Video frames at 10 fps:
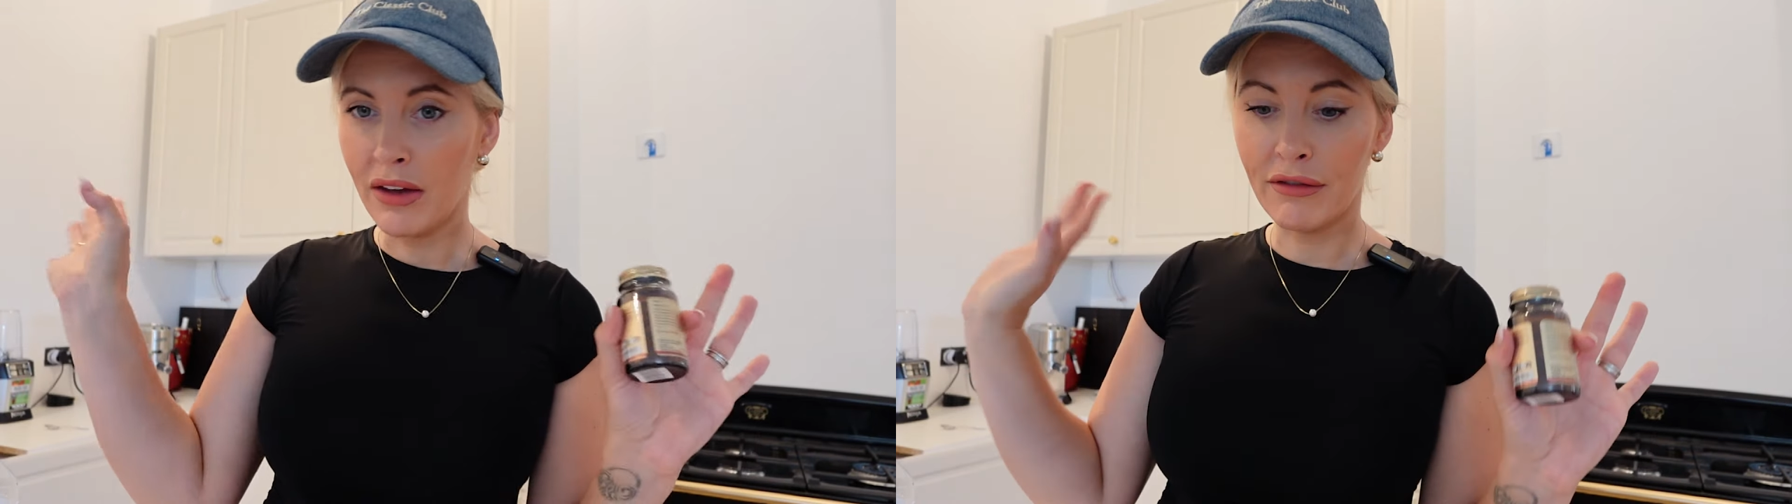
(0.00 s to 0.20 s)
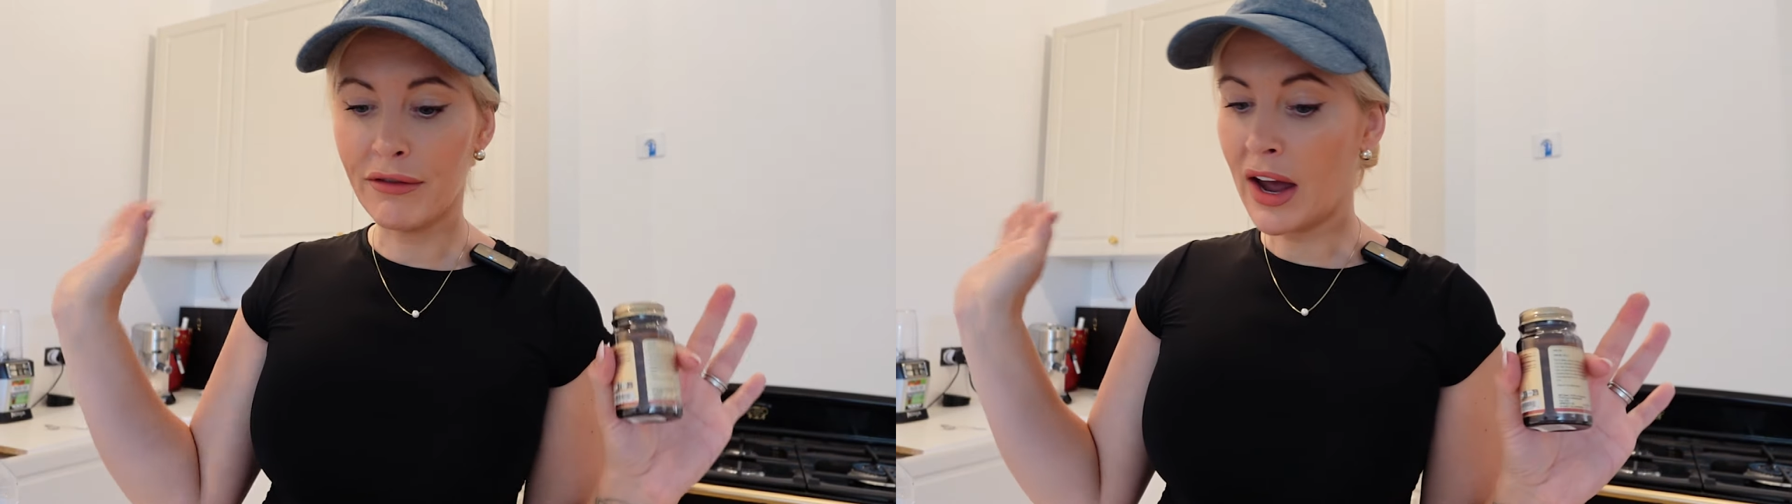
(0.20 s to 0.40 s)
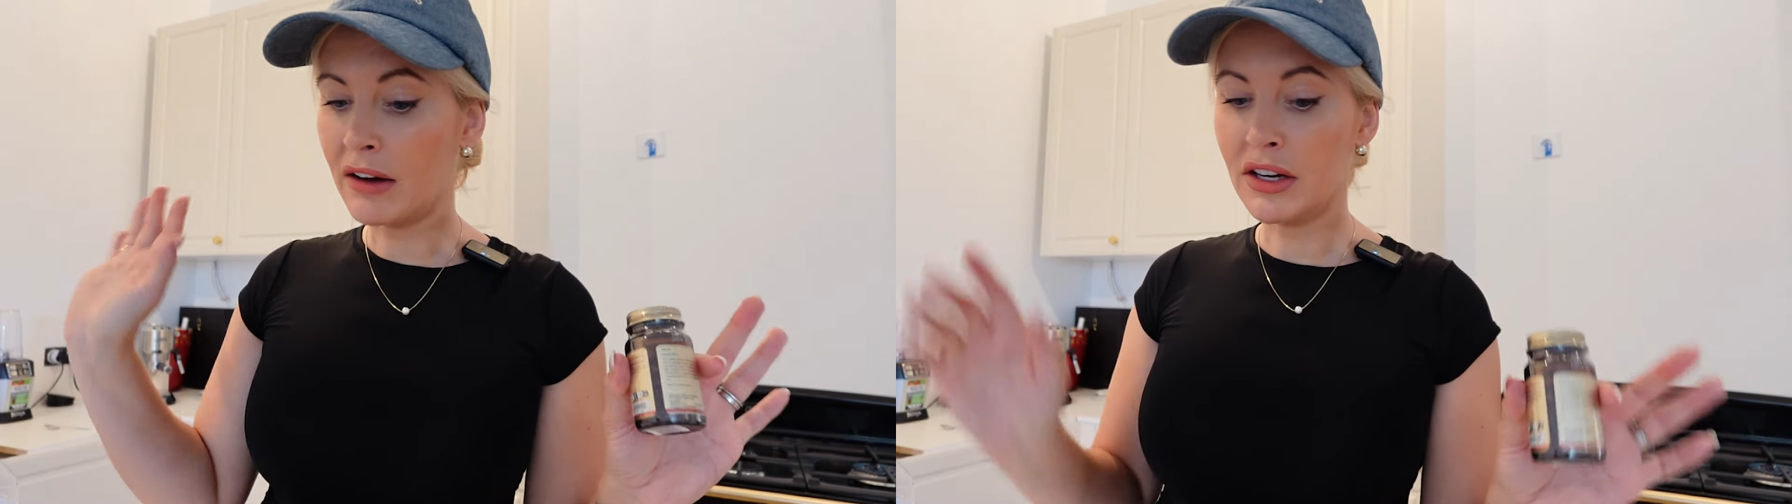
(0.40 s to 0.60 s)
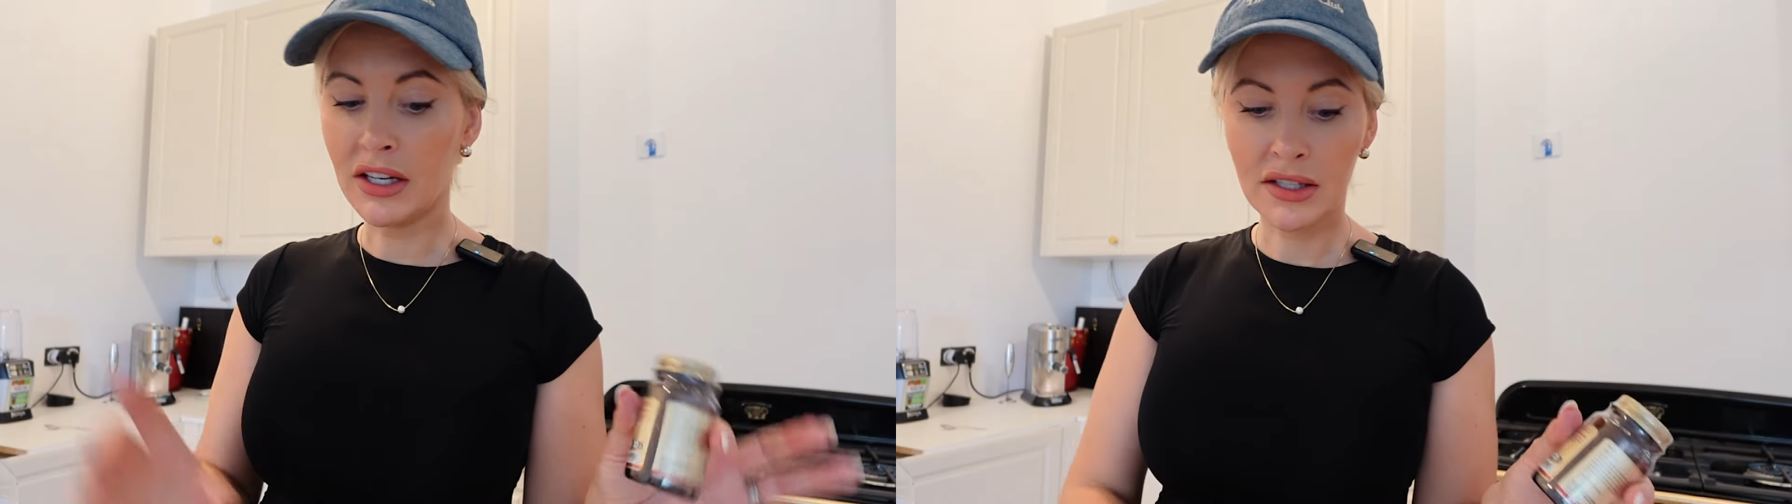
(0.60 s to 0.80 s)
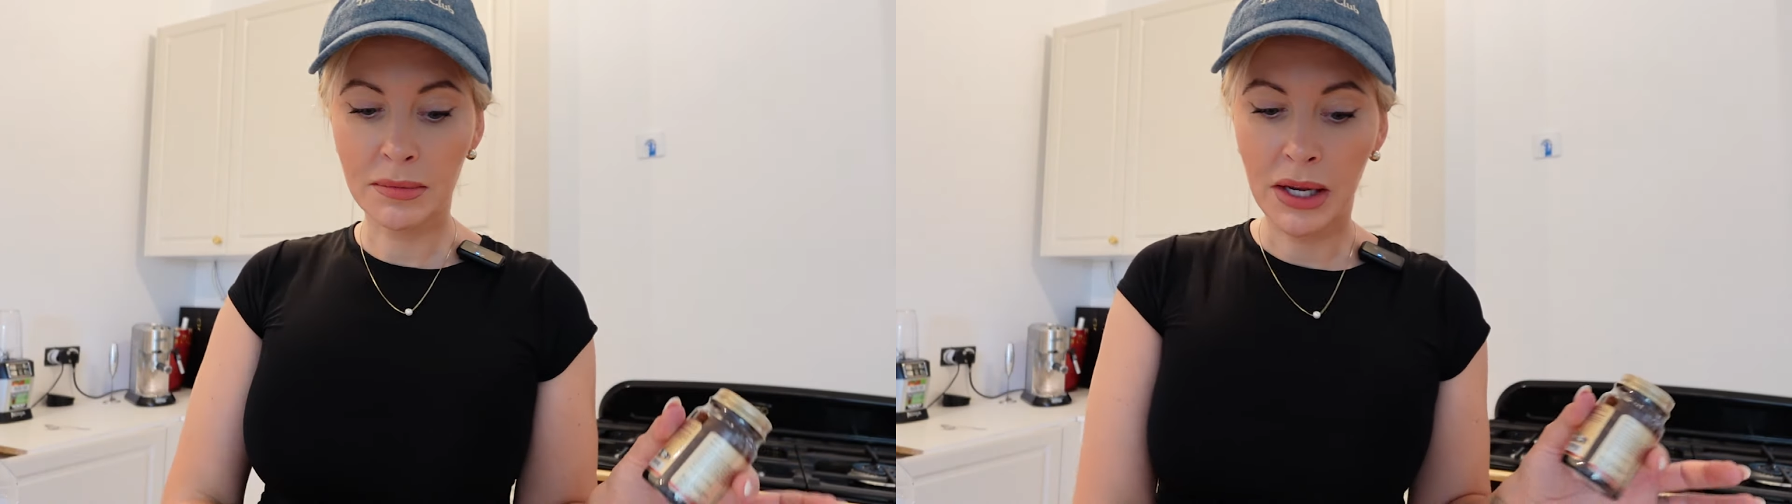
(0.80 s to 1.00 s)

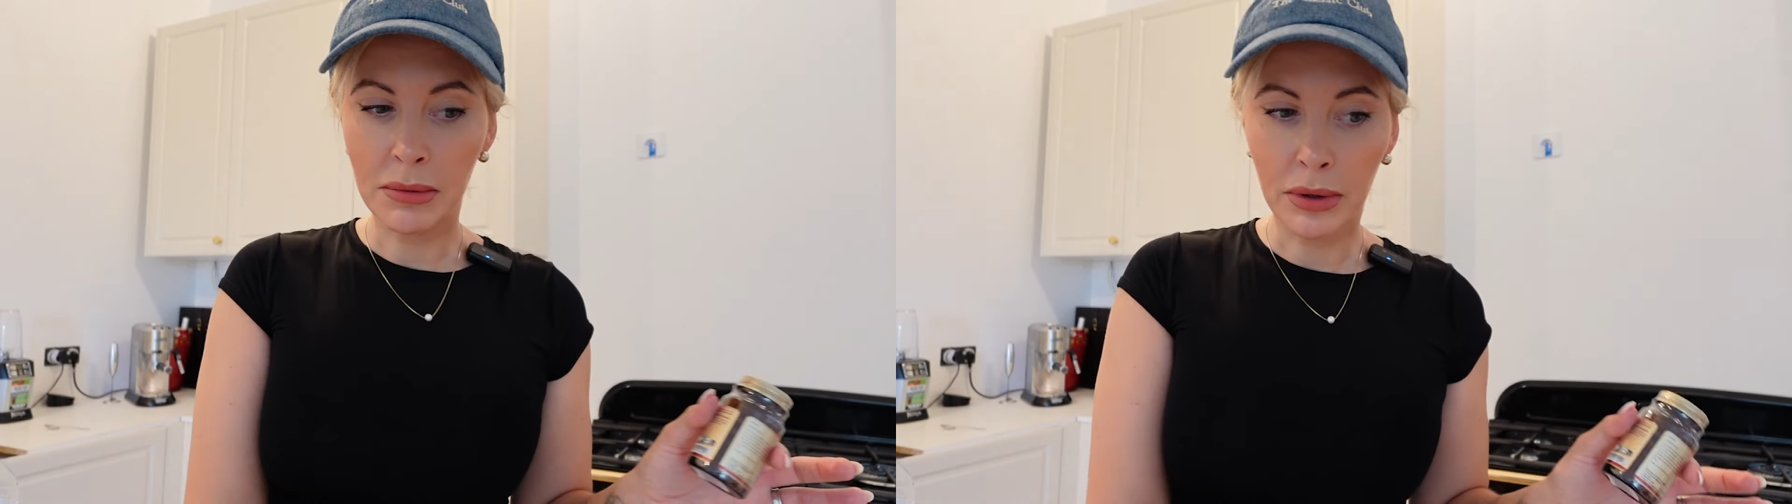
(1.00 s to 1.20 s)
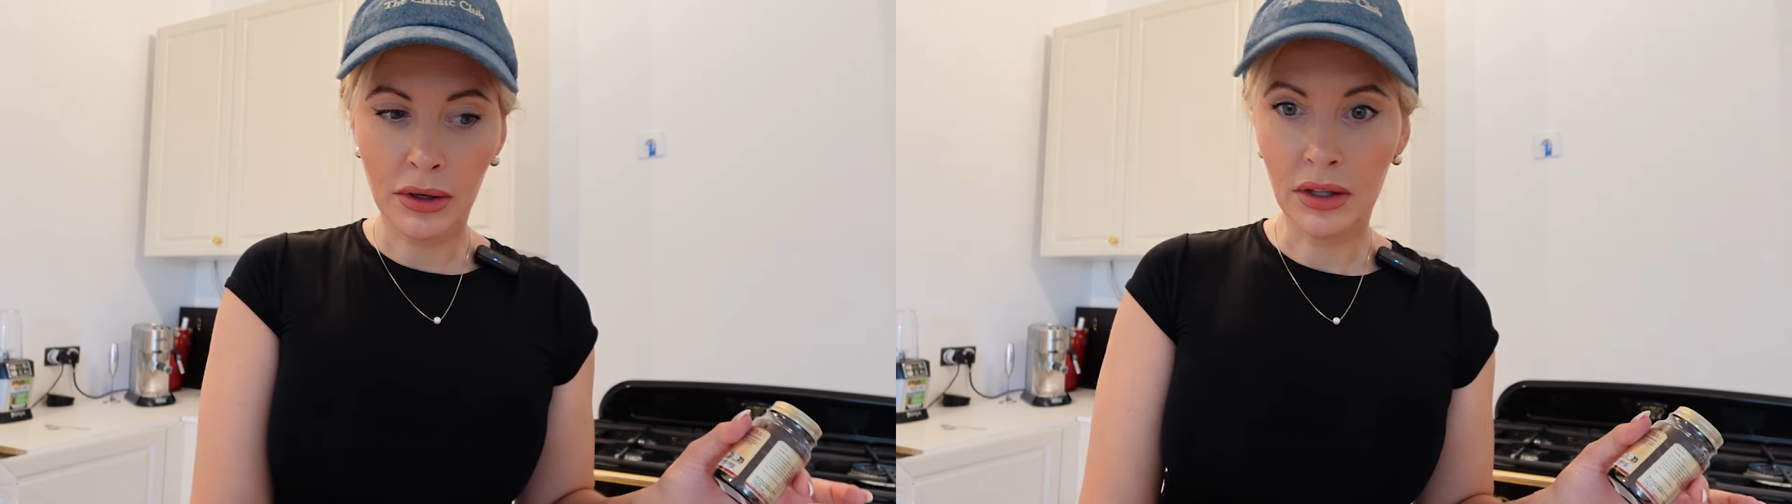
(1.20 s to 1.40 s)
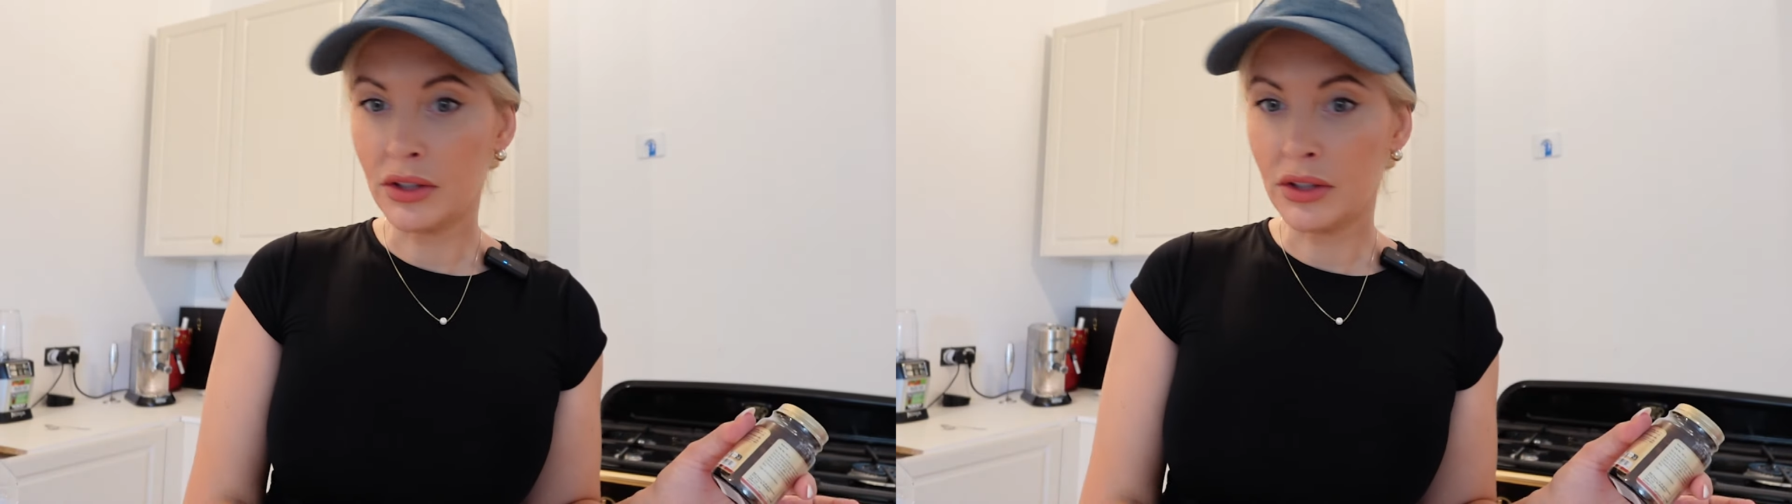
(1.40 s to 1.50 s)
various people